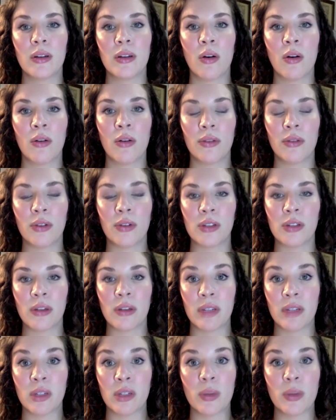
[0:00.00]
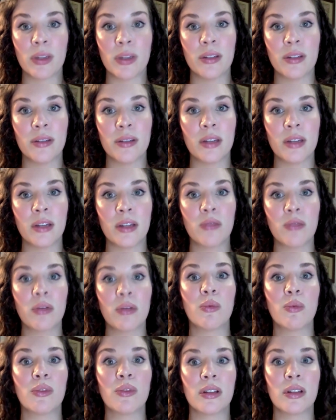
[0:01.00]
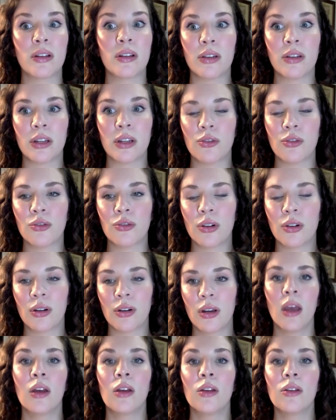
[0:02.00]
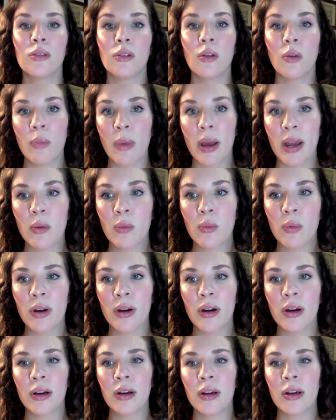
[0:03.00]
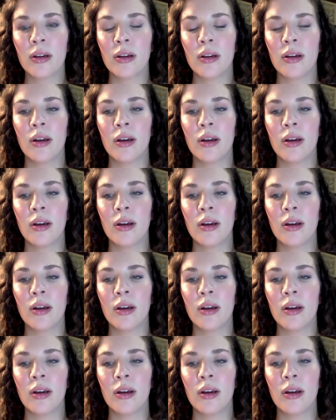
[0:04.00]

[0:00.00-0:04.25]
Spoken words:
authors of the 20th century Brazilian literature. So my work